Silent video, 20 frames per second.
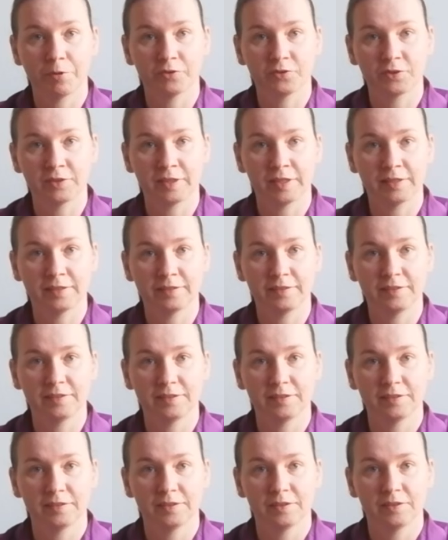personality
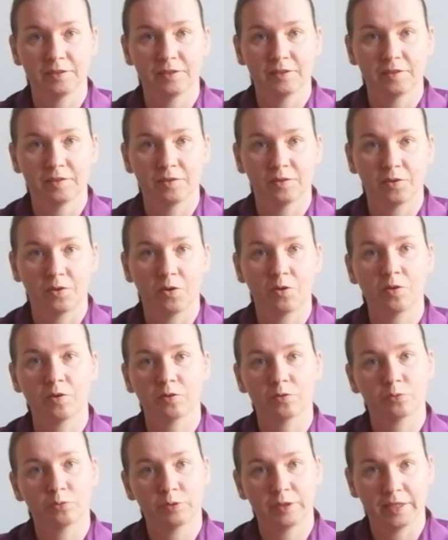
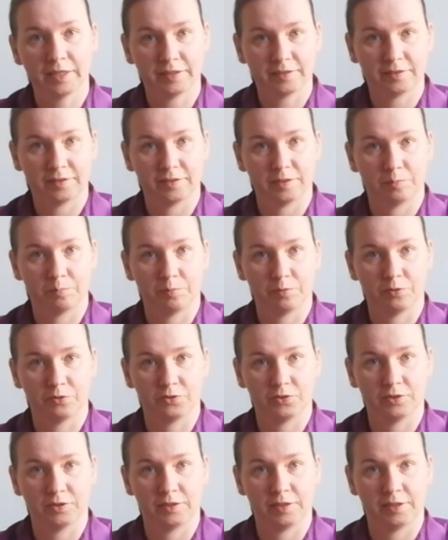or creating a
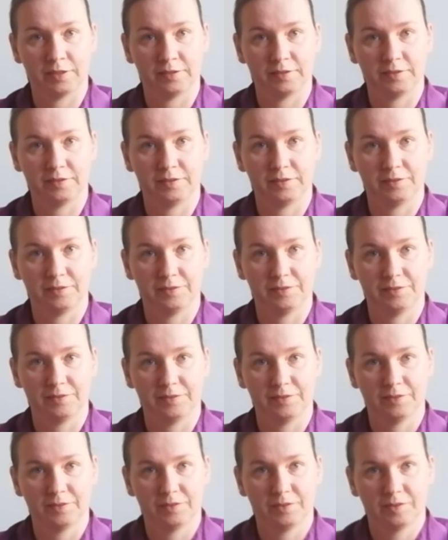personality.
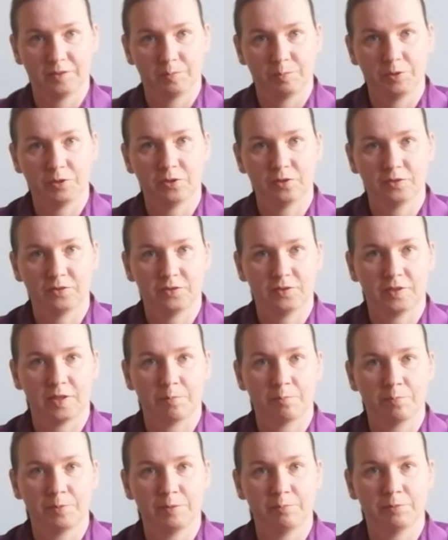Because
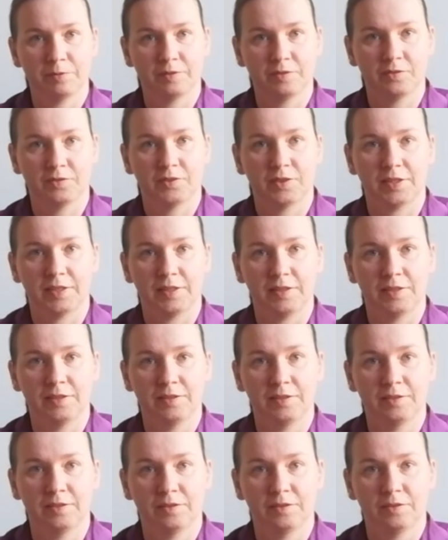some people say
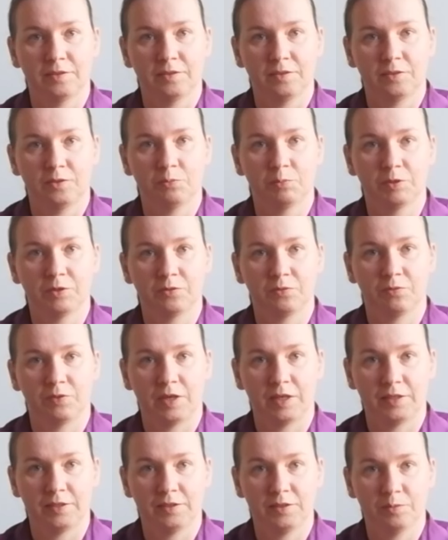you must
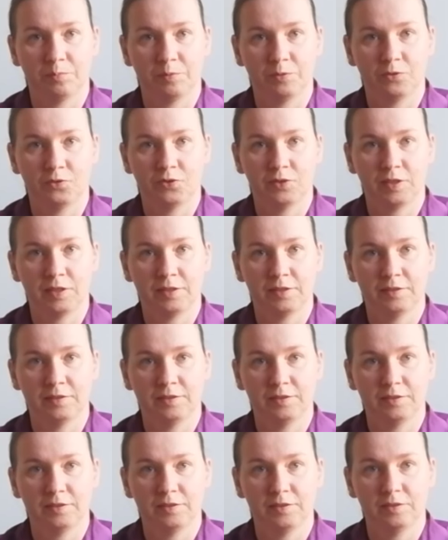find your
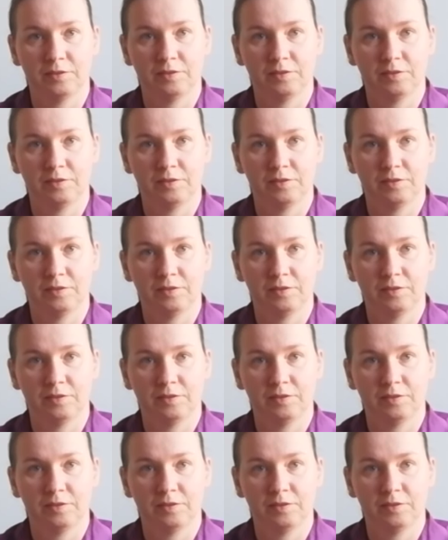personality,